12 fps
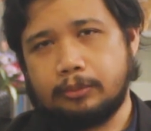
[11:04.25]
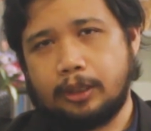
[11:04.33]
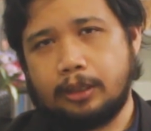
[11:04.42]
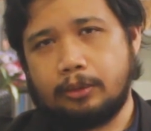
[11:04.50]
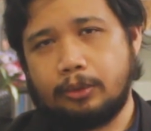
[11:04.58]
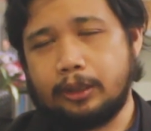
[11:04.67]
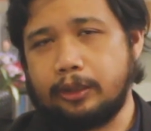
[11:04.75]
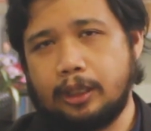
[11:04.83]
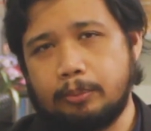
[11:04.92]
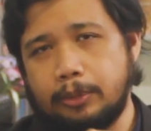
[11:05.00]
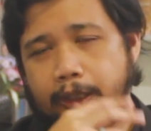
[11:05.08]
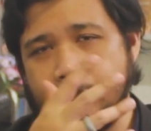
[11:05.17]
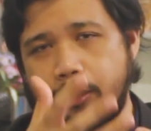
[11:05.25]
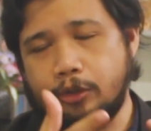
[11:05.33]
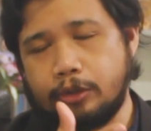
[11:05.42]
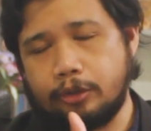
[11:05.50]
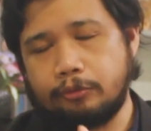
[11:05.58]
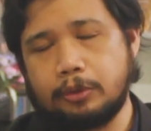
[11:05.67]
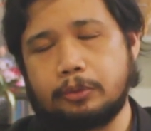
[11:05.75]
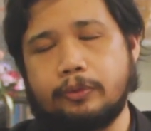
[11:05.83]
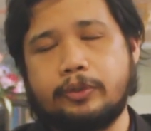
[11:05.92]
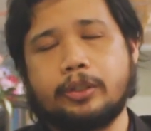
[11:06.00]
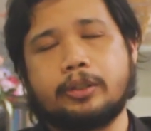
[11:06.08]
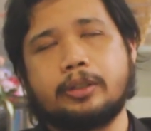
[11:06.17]
Now, what are the implications of what we
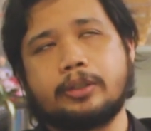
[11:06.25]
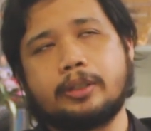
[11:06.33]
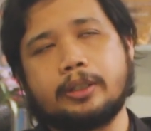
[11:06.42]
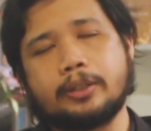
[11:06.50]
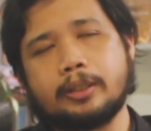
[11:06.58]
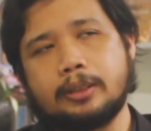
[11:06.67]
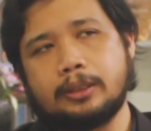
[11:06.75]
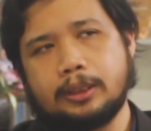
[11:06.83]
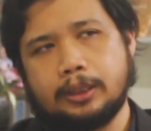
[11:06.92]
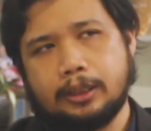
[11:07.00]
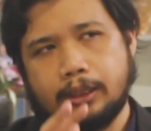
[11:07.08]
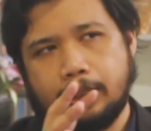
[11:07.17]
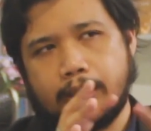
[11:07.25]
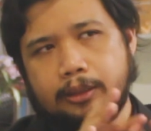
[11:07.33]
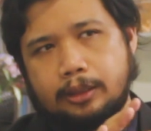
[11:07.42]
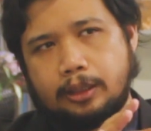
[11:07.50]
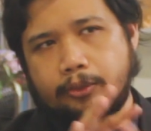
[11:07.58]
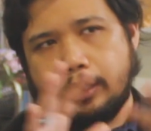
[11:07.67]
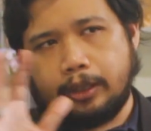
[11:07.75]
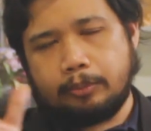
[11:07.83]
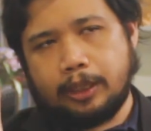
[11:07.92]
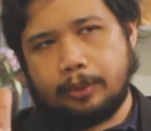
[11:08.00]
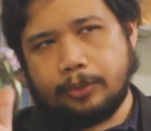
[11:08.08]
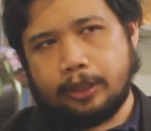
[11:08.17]
just discussed? And in a way, that
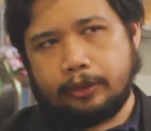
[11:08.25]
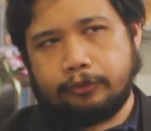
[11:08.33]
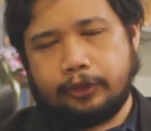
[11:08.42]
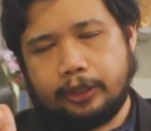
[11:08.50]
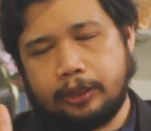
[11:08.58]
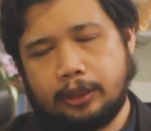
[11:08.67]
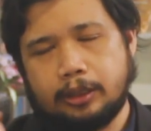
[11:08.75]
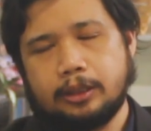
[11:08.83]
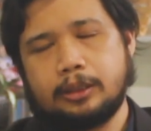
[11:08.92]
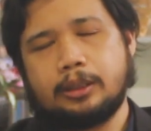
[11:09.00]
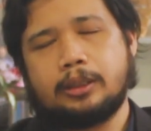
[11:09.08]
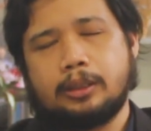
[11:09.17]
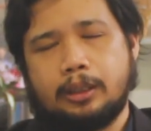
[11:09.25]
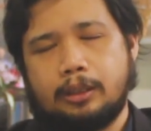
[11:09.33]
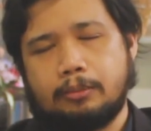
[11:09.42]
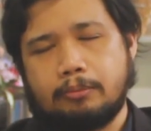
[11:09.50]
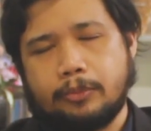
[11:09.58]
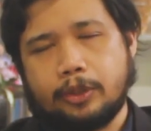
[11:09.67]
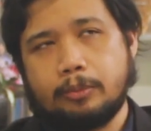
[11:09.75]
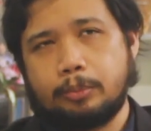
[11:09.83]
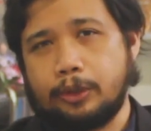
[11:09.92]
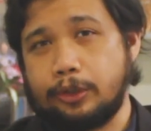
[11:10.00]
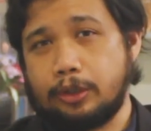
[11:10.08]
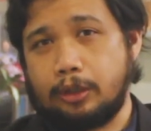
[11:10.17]
becomes a very
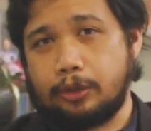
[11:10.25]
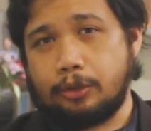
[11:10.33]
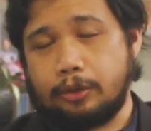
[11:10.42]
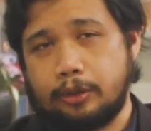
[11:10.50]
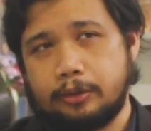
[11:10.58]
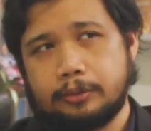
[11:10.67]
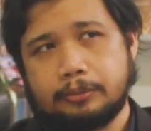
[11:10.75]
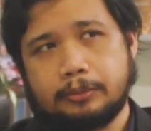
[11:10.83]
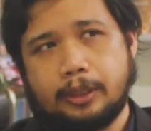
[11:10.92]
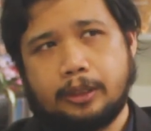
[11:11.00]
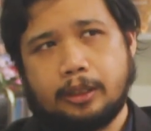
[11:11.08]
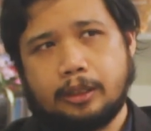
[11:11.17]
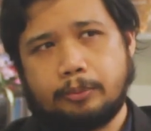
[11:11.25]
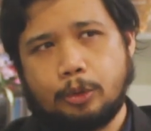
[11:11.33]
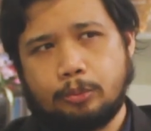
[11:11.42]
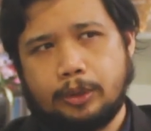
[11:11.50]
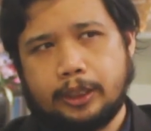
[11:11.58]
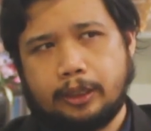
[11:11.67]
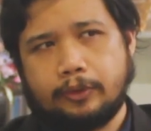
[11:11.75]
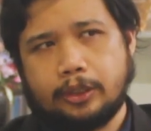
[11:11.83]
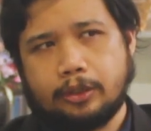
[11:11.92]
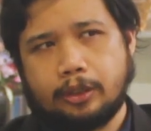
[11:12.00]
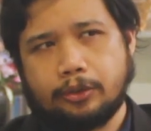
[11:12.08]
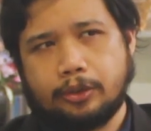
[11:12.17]
simple structure. And then the moment I have a
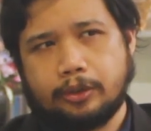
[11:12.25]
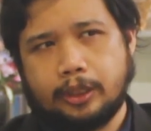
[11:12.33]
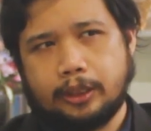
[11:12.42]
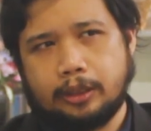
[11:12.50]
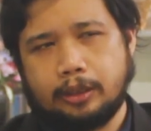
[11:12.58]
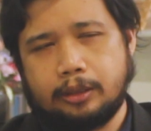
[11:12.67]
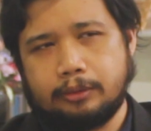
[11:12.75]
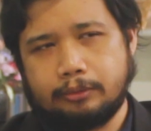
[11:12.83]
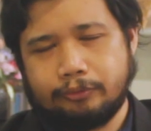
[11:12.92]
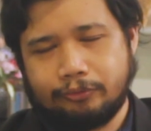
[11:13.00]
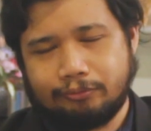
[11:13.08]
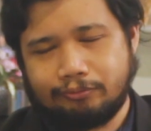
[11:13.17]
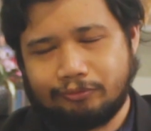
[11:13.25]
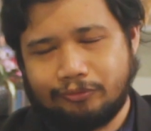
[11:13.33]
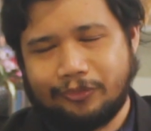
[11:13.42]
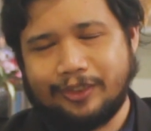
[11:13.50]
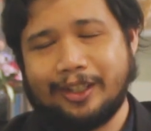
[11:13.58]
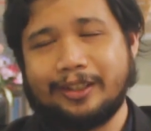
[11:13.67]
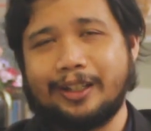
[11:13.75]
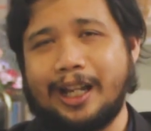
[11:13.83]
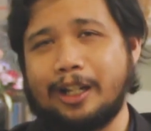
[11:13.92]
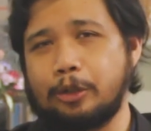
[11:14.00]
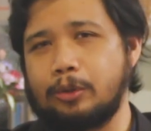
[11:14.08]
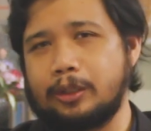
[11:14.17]
structure, then the
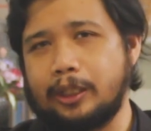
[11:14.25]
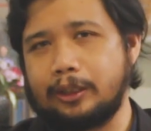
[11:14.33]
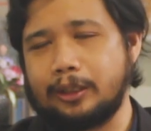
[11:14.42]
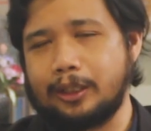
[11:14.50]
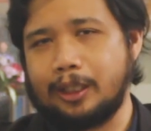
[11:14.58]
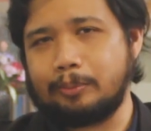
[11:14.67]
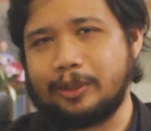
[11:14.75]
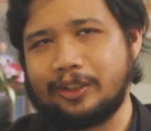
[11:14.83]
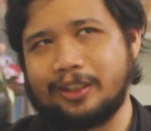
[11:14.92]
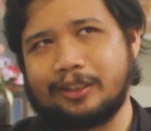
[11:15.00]
actual writing happens.